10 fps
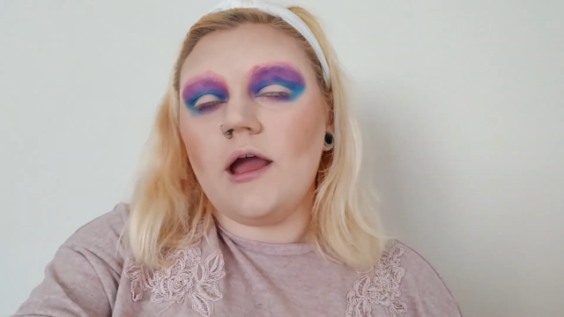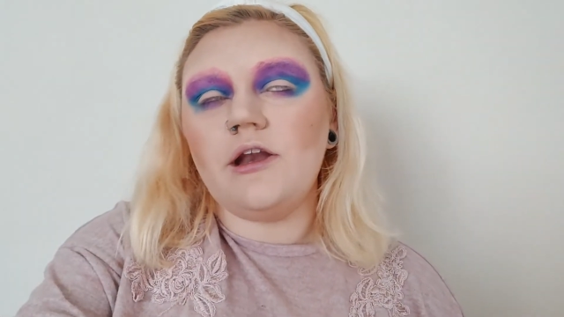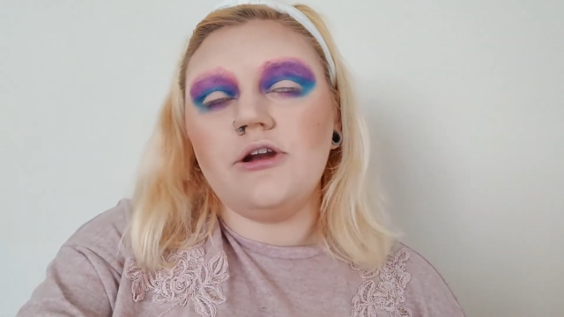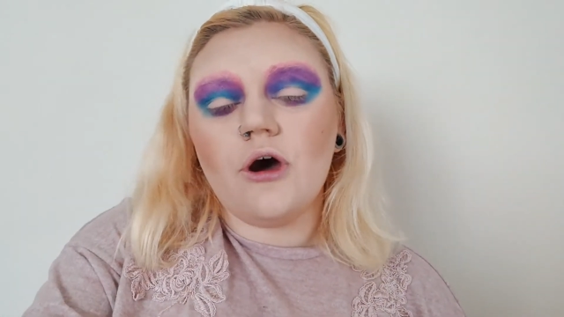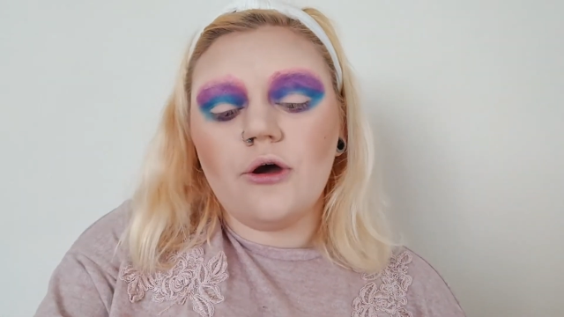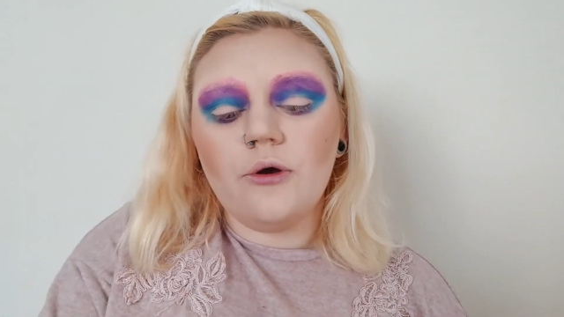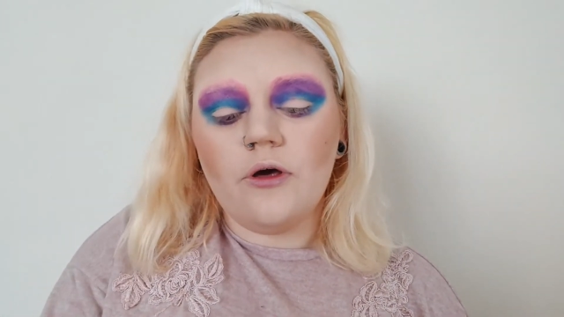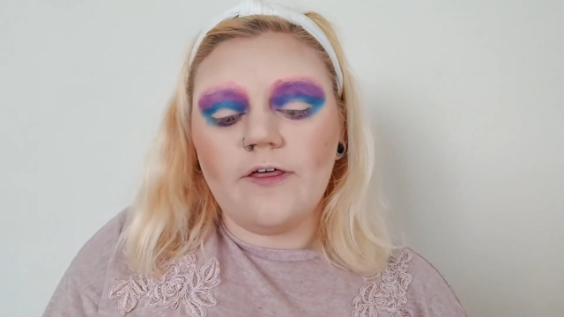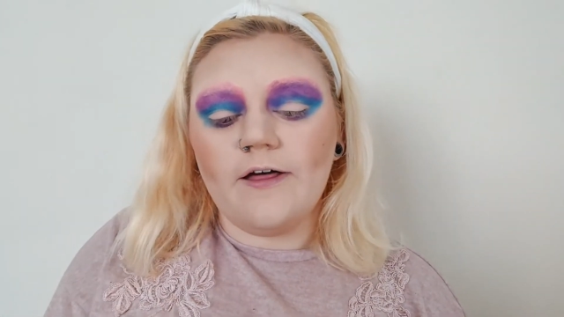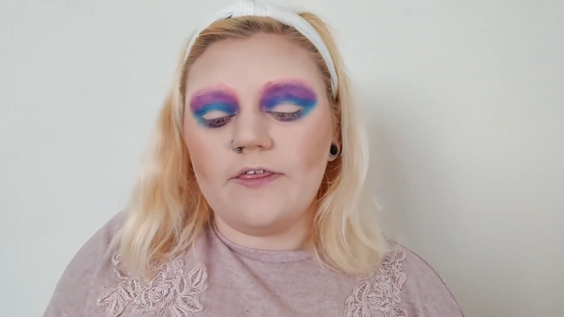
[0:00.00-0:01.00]
I
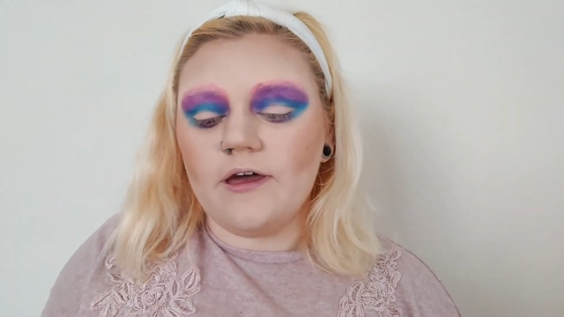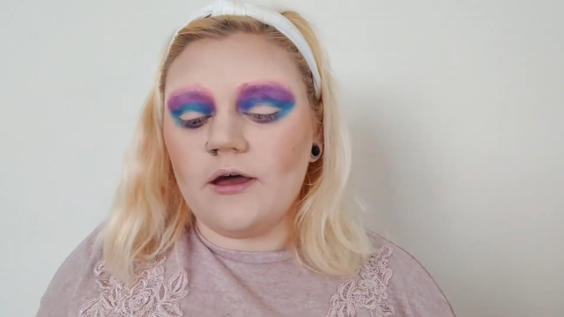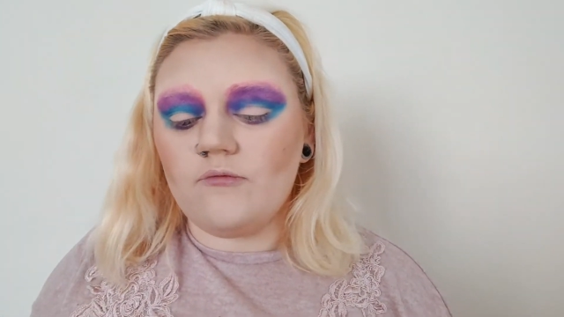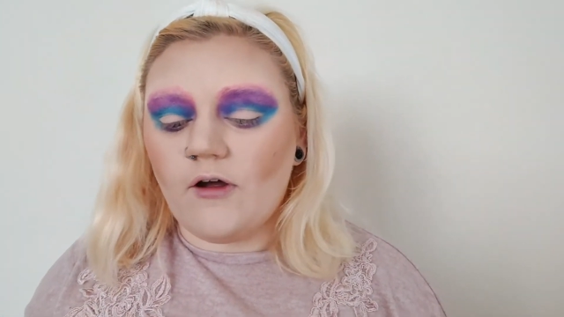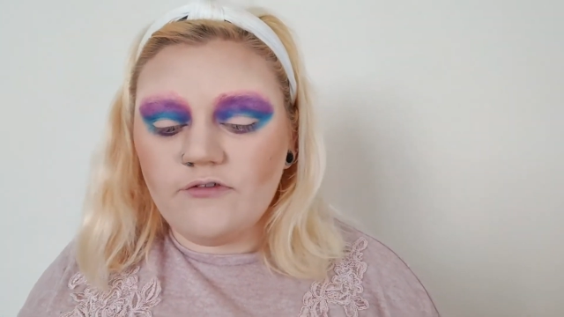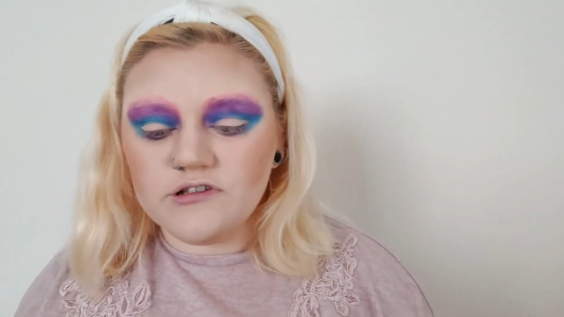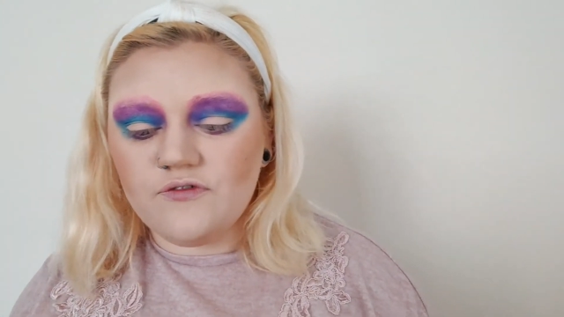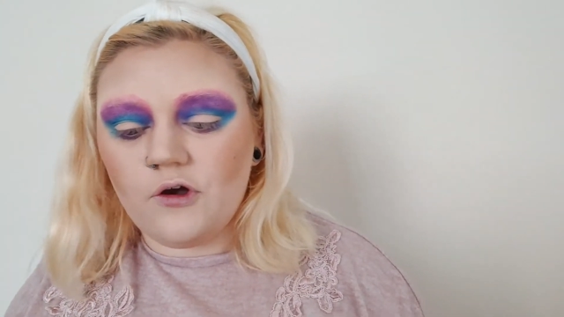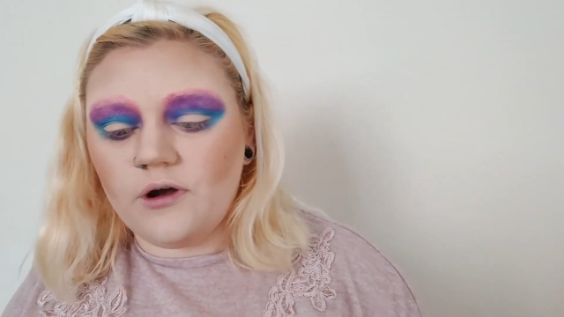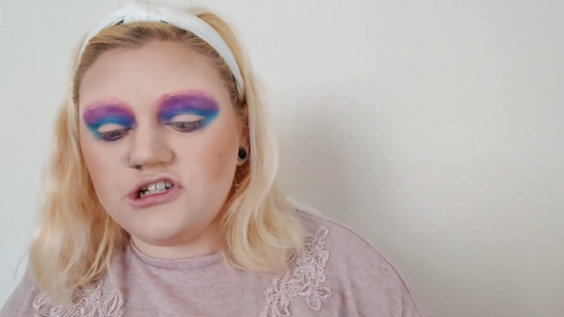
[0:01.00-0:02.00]
know that the reference
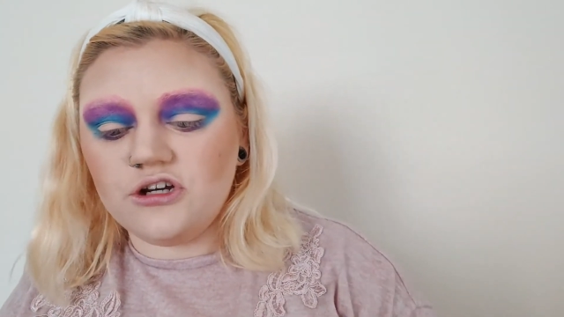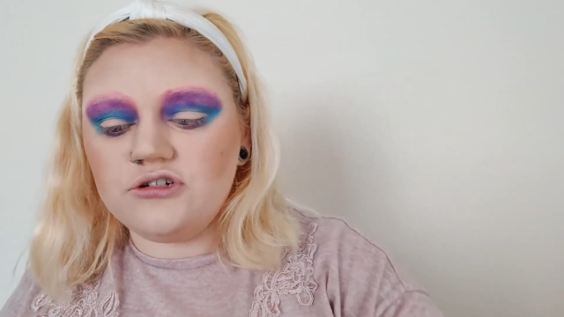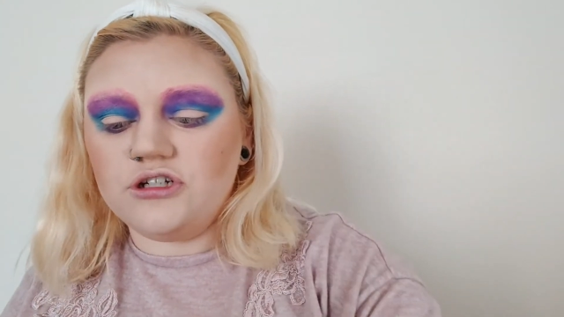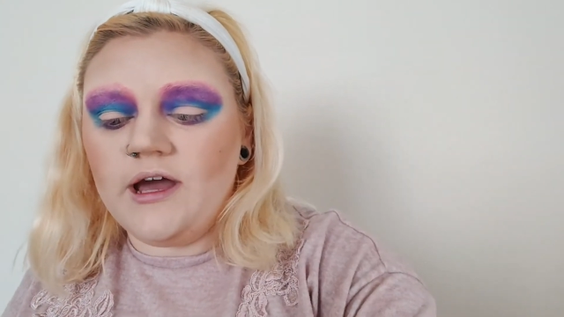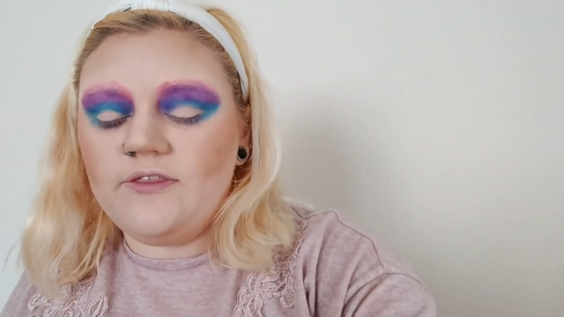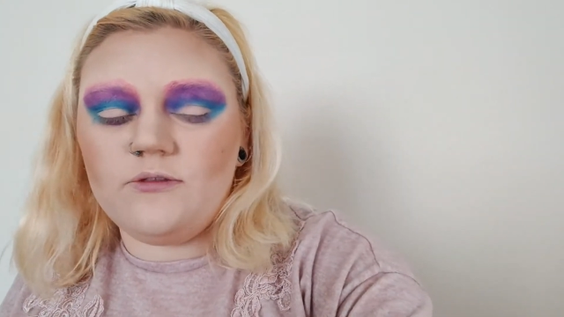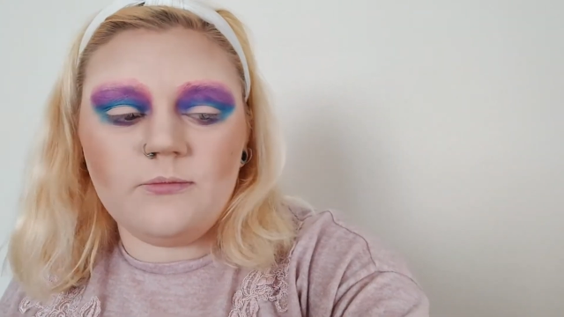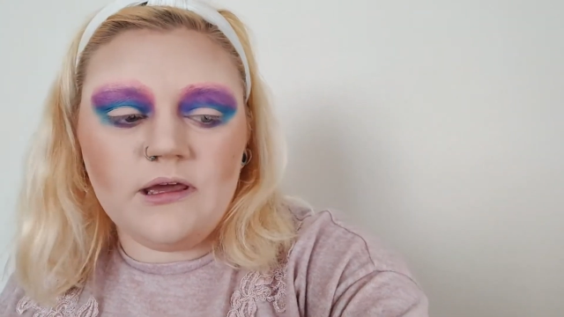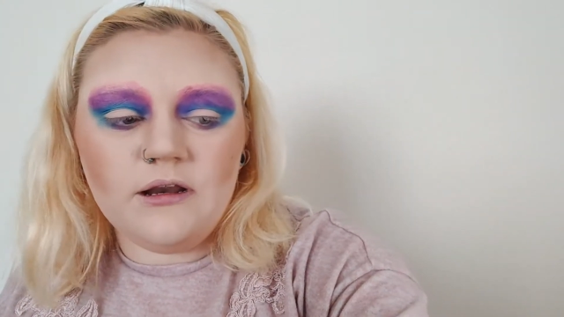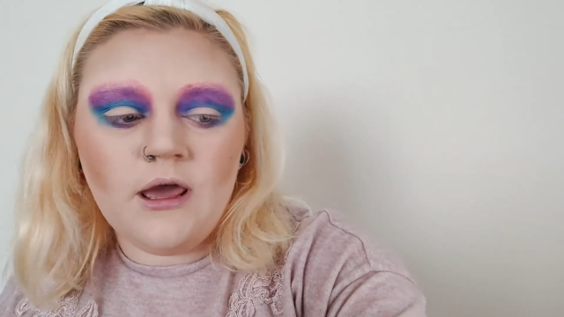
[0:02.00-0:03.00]
photo I showed you had
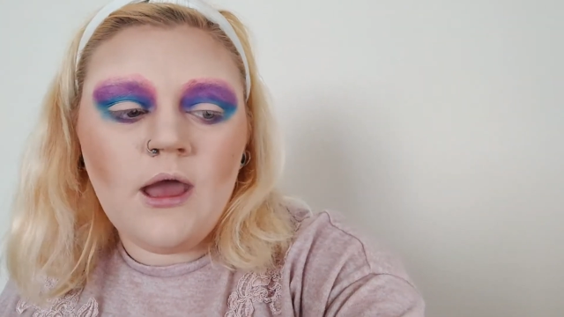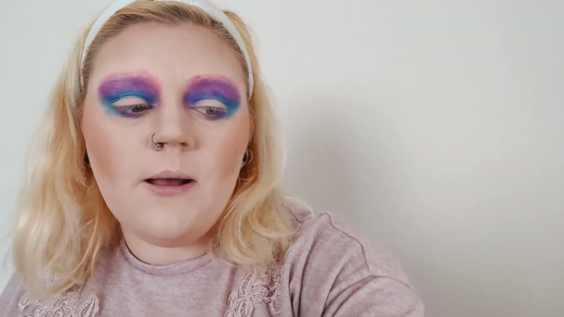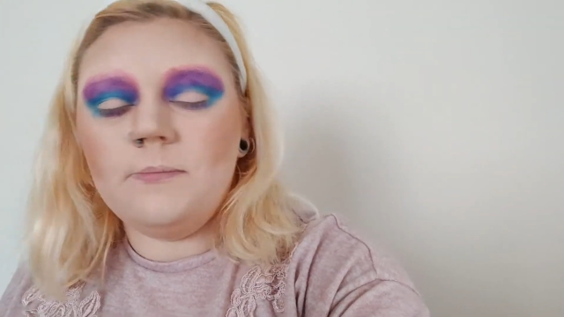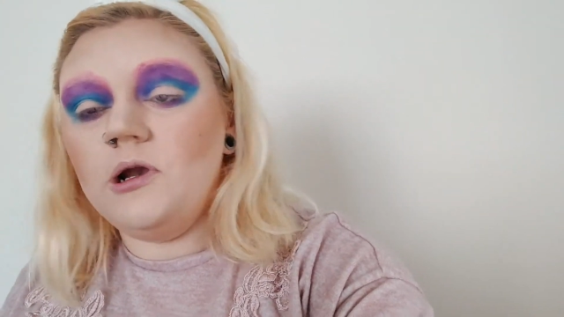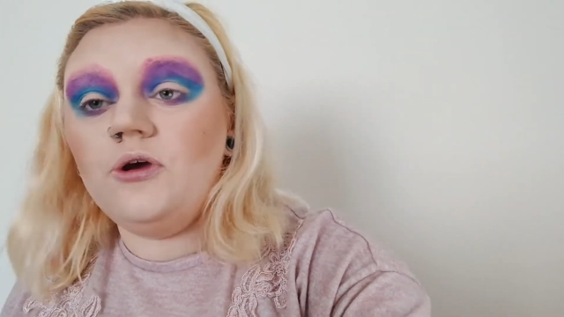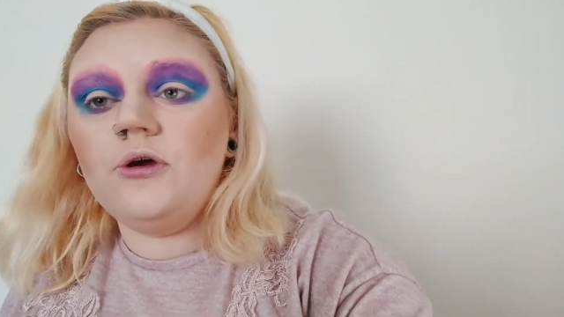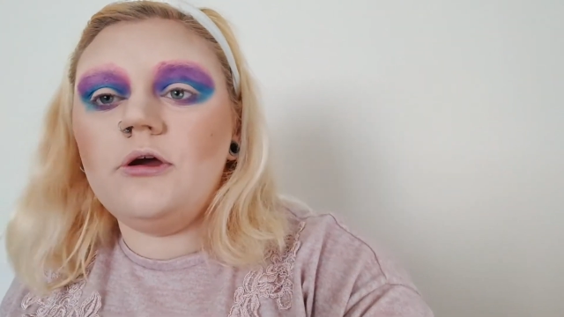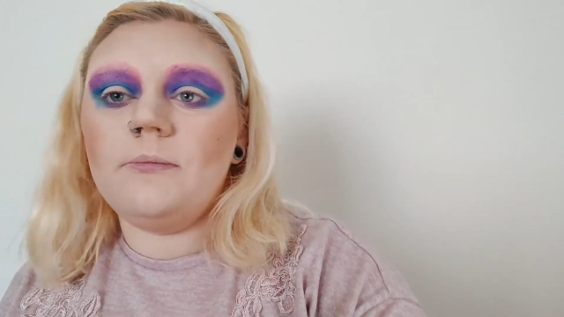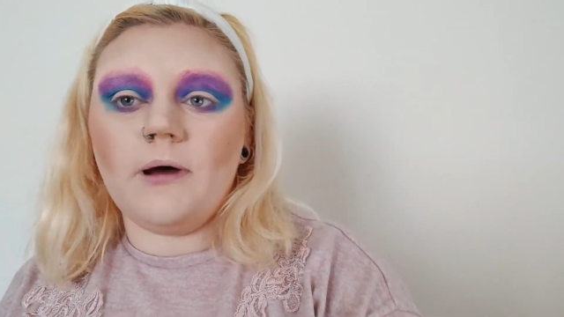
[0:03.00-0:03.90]
them in blue,